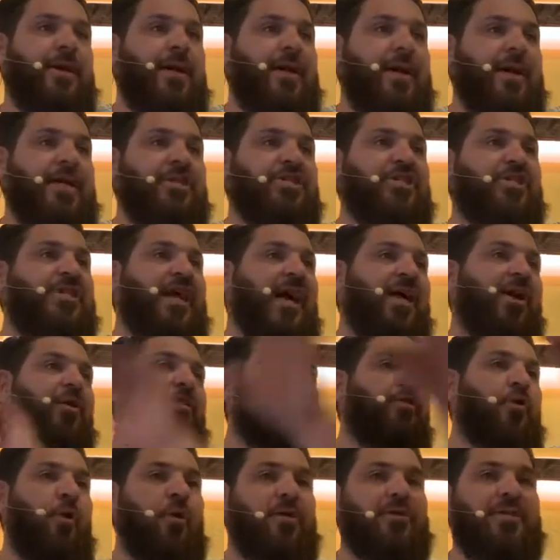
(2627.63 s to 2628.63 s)
he just kind of
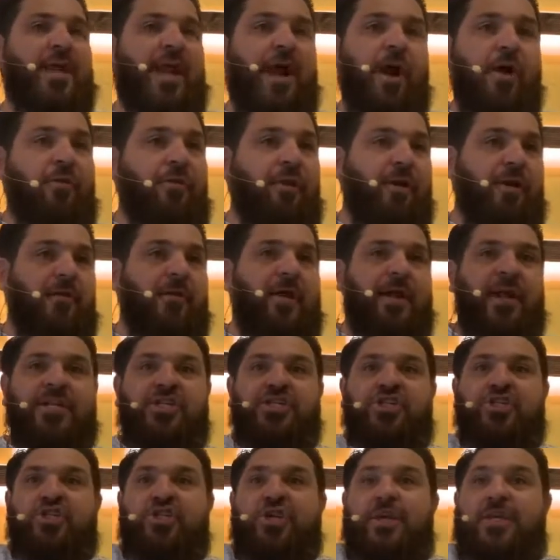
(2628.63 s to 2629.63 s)
throws that out there and then
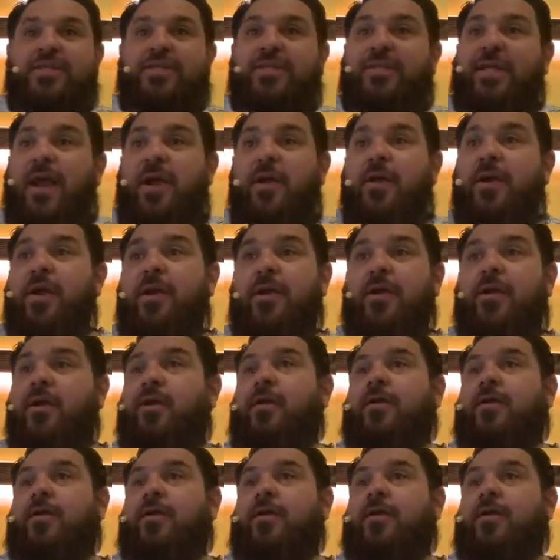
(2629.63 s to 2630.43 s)
it's just there and